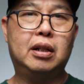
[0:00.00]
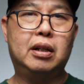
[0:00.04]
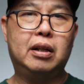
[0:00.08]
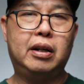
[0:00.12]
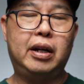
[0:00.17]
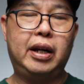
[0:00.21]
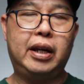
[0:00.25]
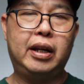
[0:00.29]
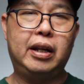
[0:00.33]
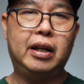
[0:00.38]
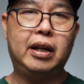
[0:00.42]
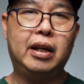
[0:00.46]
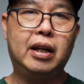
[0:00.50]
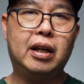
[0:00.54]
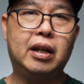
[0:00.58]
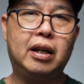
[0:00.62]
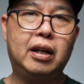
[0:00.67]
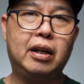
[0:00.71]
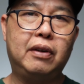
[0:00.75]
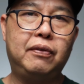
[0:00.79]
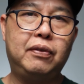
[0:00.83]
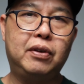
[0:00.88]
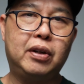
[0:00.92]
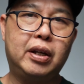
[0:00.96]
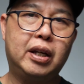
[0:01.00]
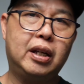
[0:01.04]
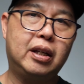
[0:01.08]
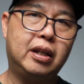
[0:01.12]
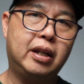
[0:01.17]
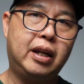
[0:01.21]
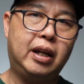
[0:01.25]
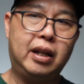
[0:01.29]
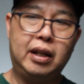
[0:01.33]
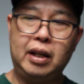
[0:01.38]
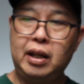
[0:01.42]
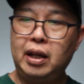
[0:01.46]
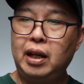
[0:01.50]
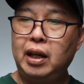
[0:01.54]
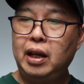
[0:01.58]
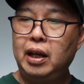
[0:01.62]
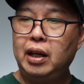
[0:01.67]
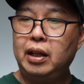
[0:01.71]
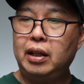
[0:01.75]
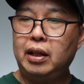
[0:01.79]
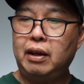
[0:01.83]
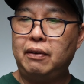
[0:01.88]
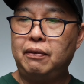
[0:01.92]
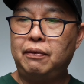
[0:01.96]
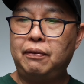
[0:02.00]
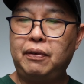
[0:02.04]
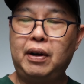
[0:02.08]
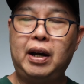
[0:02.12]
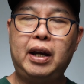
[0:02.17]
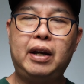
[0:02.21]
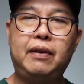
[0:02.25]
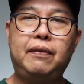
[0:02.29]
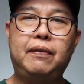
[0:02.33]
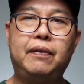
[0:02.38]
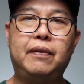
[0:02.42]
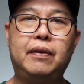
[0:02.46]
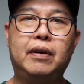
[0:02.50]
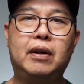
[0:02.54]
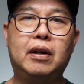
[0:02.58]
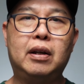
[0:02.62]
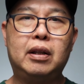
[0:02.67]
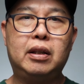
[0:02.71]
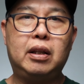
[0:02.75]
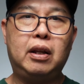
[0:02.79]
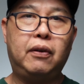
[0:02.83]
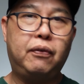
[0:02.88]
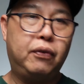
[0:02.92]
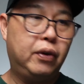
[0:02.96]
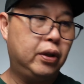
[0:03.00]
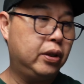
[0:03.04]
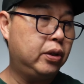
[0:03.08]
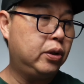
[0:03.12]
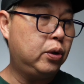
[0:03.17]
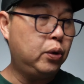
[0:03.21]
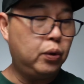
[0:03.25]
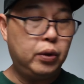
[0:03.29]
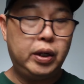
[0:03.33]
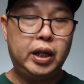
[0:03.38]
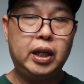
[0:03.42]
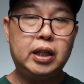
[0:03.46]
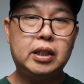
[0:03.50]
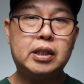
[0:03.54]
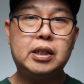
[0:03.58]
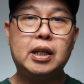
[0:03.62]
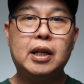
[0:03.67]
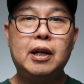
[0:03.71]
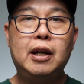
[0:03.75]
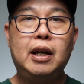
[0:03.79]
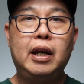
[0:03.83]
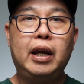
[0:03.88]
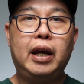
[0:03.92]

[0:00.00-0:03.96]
All right, if you can get that 5 different tunings